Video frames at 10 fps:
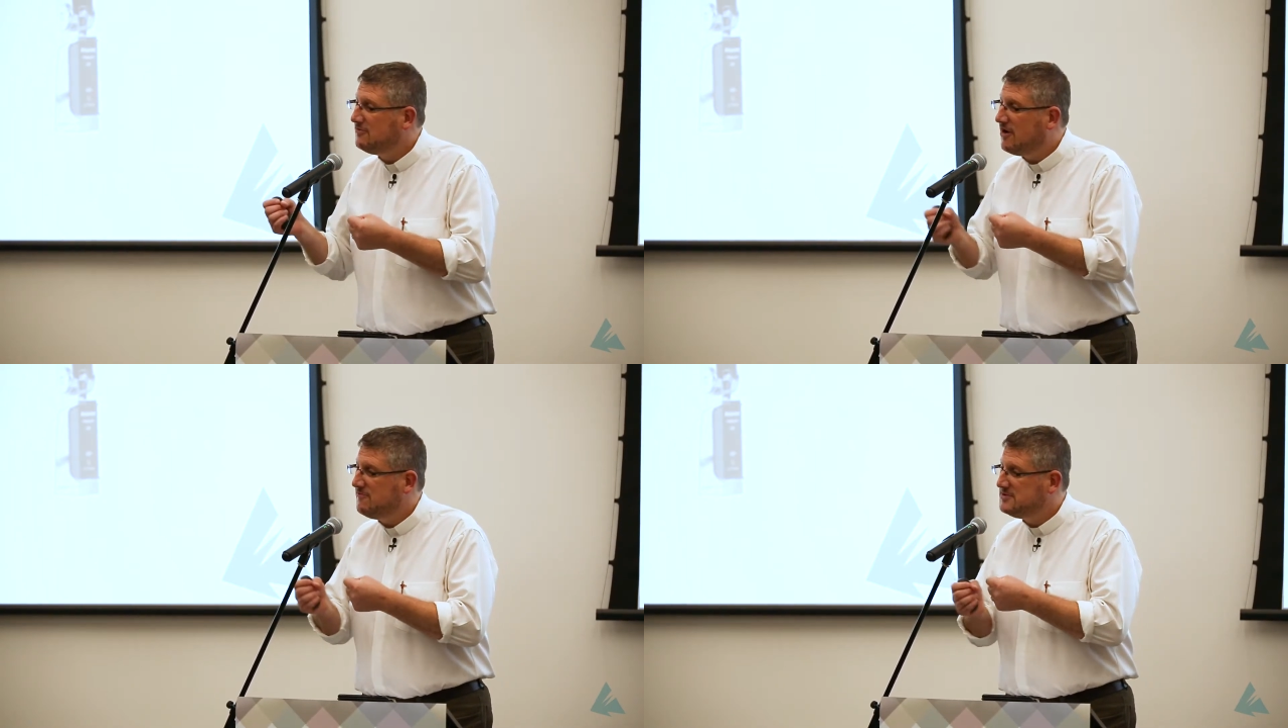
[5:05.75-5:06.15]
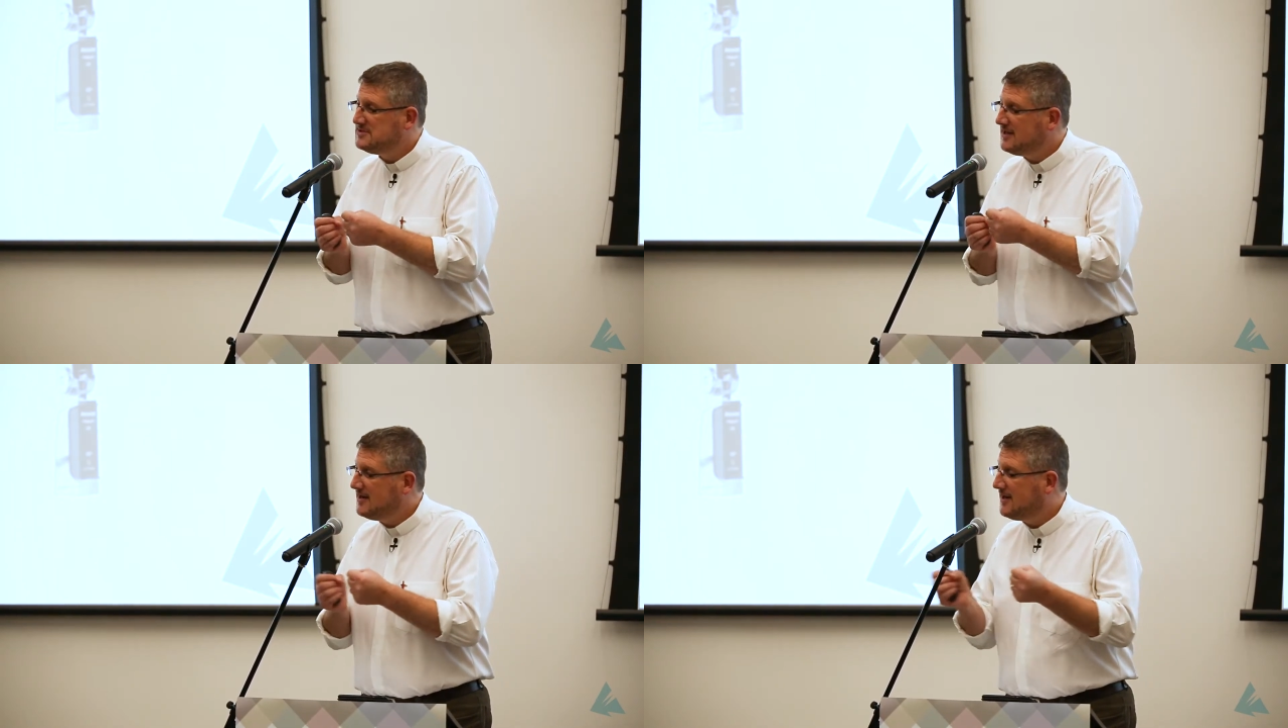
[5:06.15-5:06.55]
I've
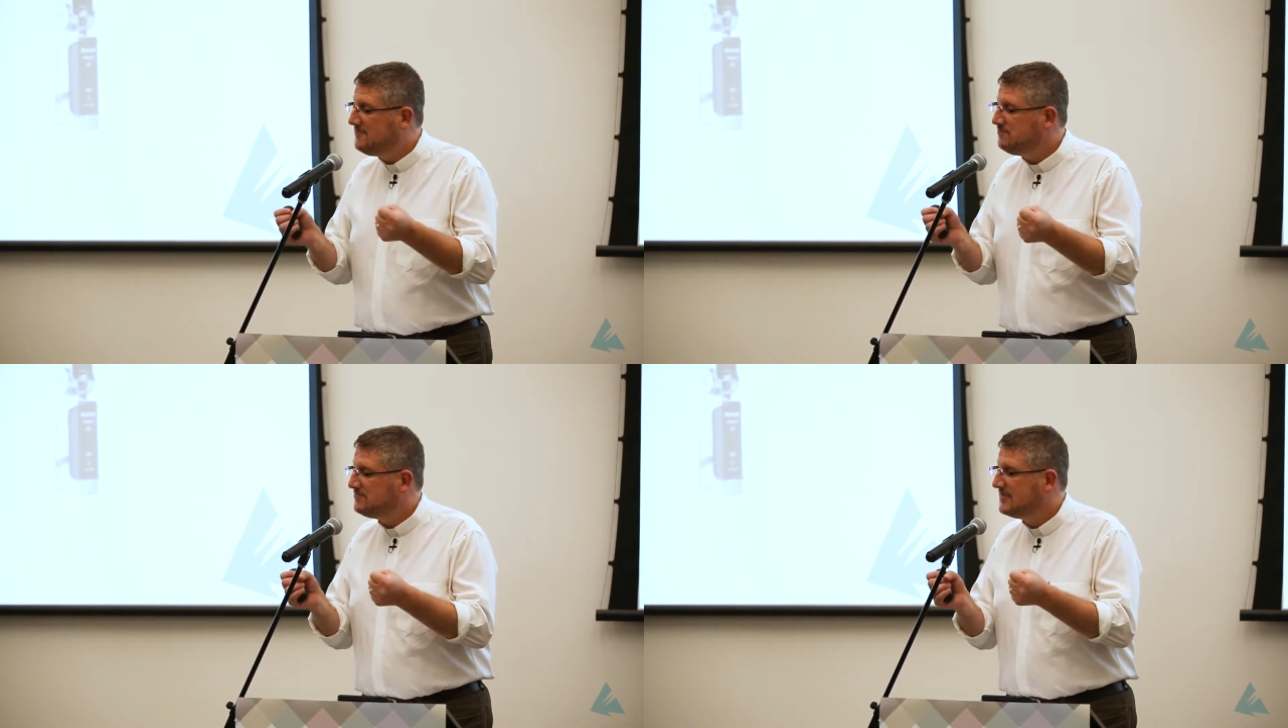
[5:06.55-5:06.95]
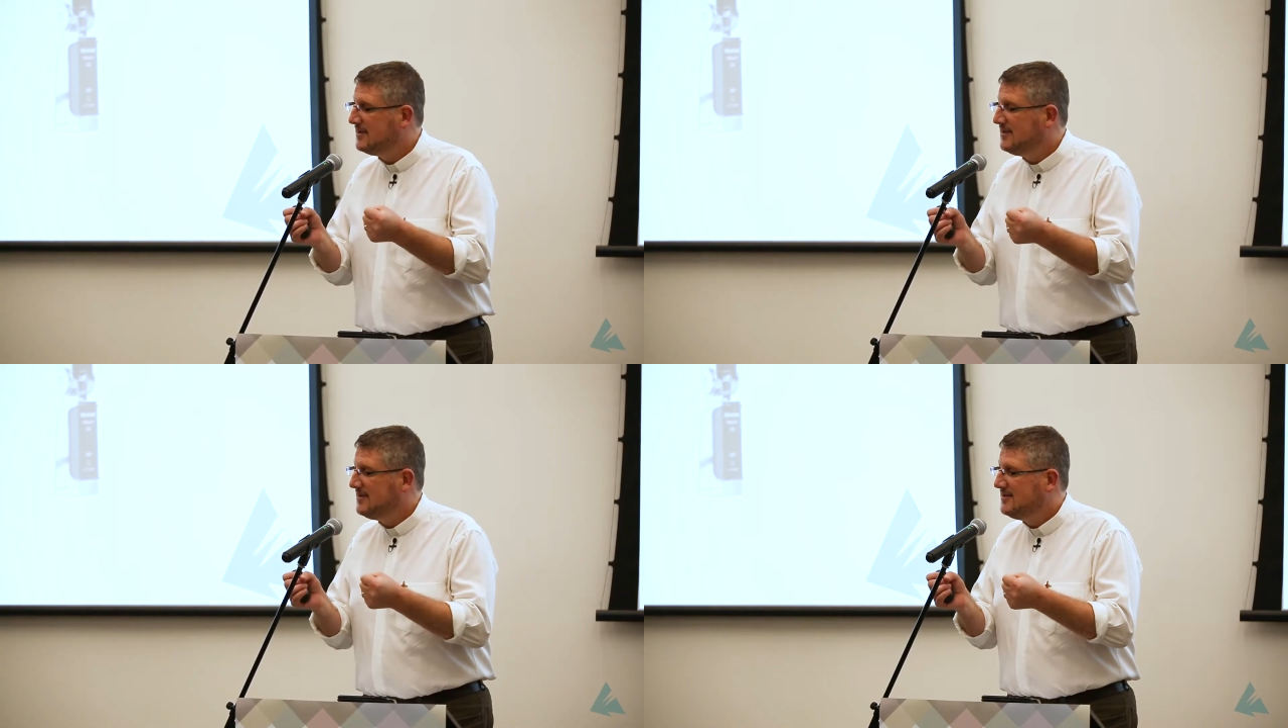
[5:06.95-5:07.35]
presented, I've
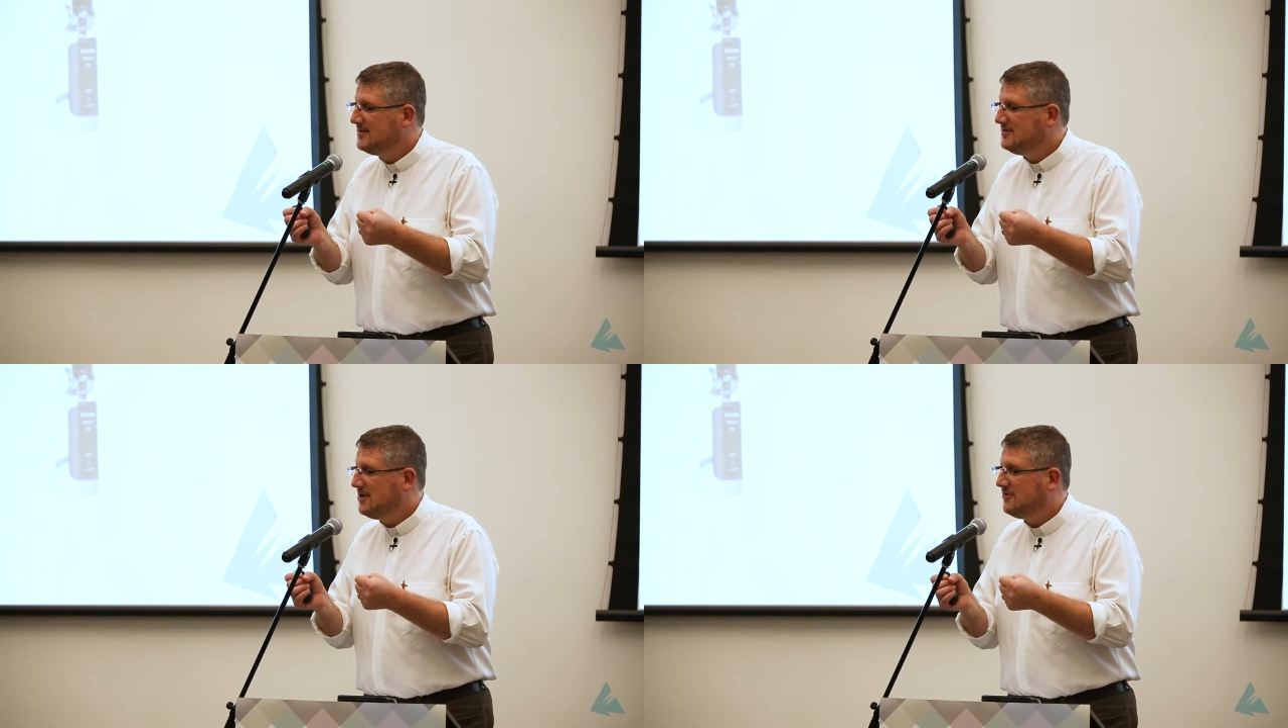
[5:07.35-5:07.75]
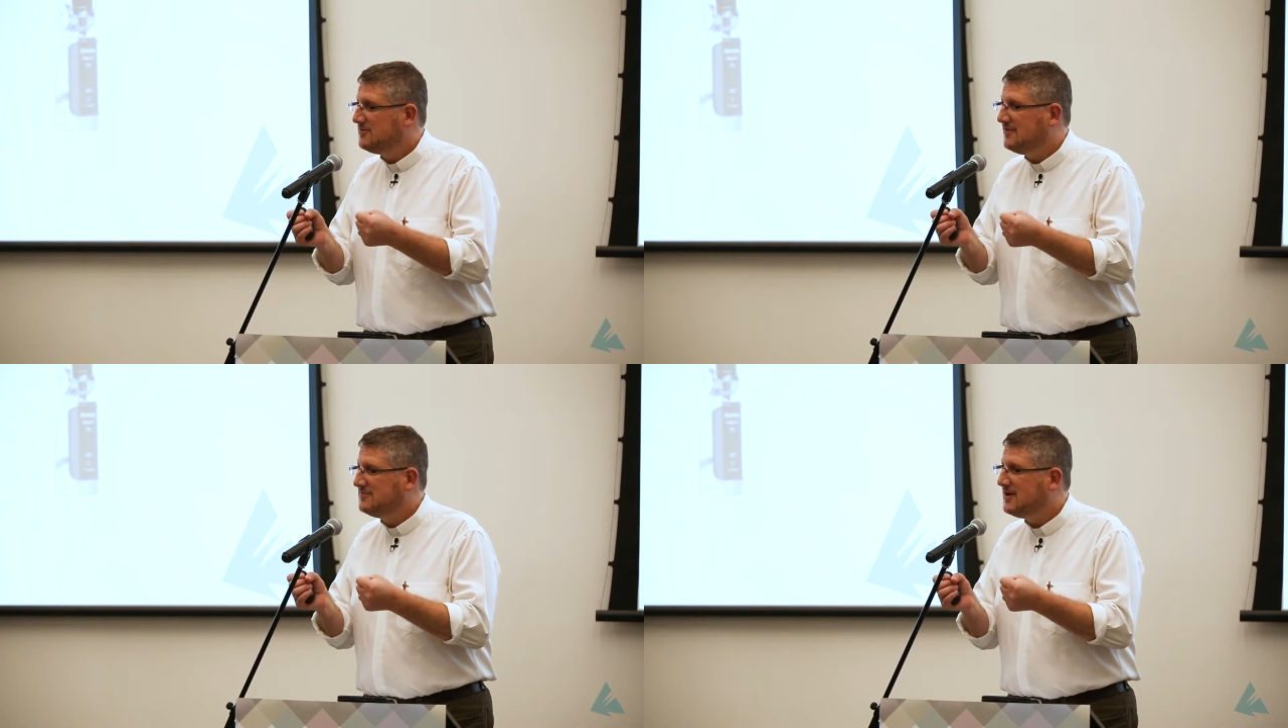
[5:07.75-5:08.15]

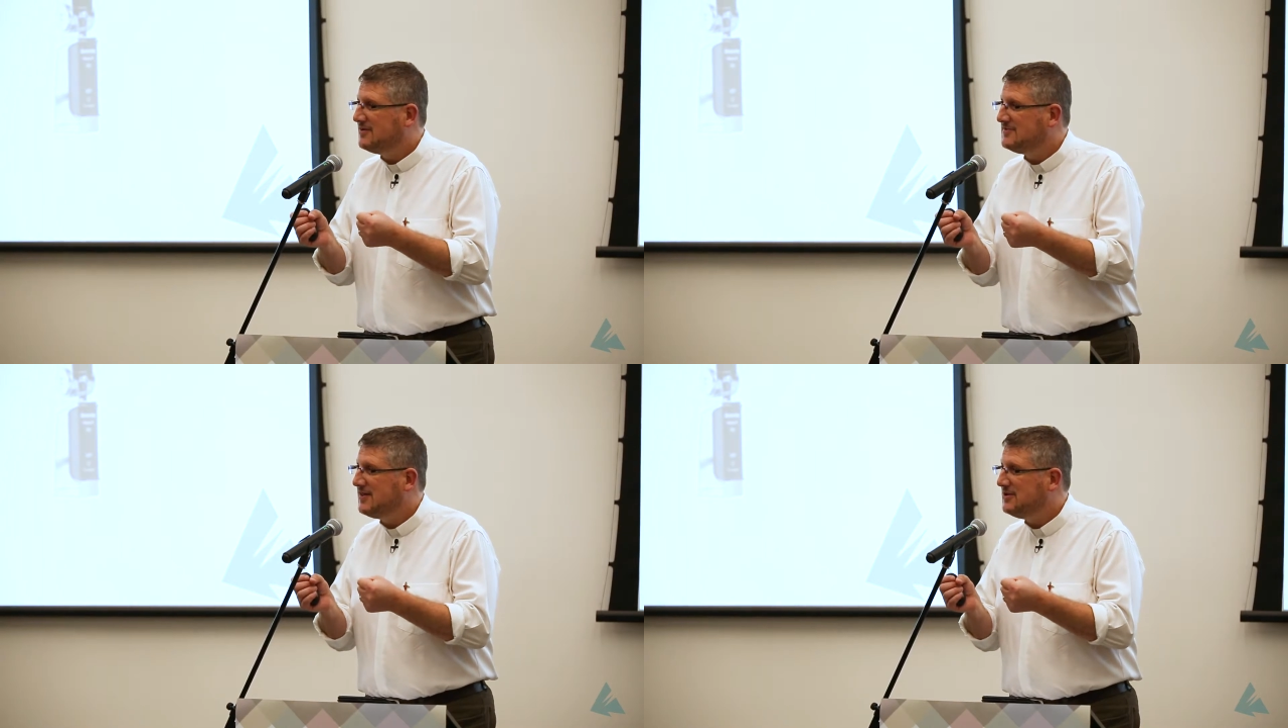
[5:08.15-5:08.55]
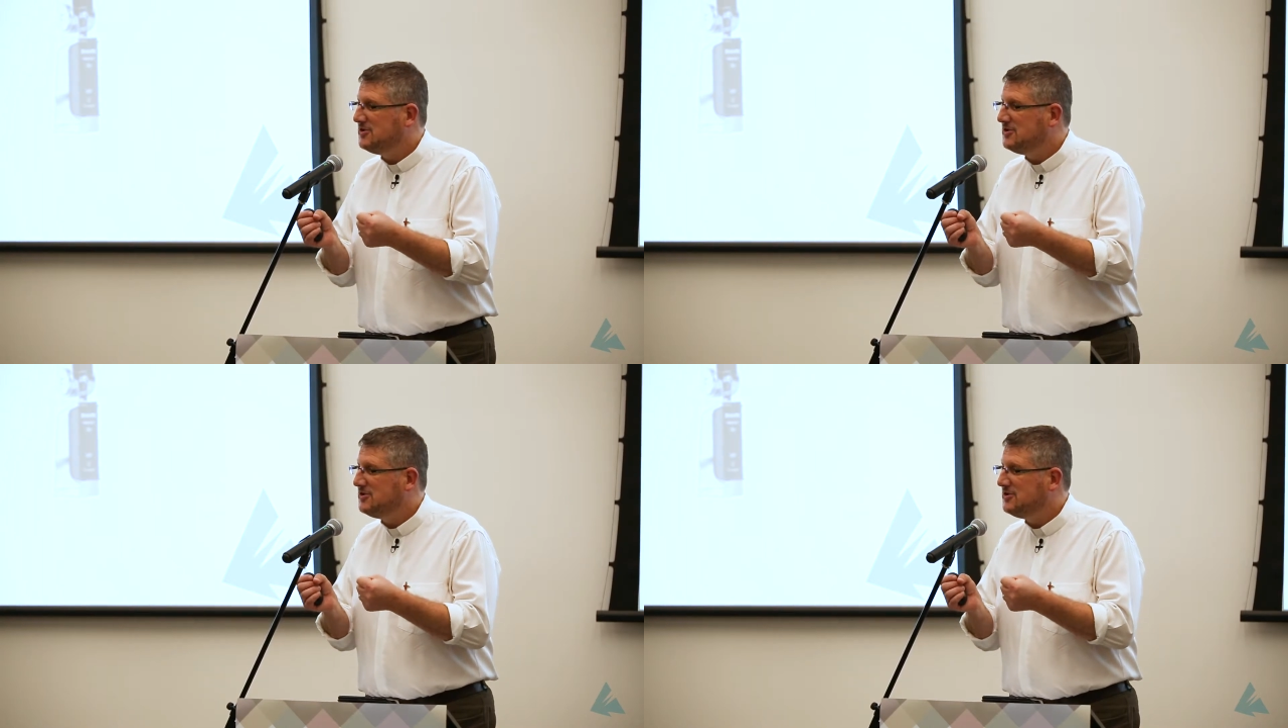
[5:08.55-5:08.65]
kind of done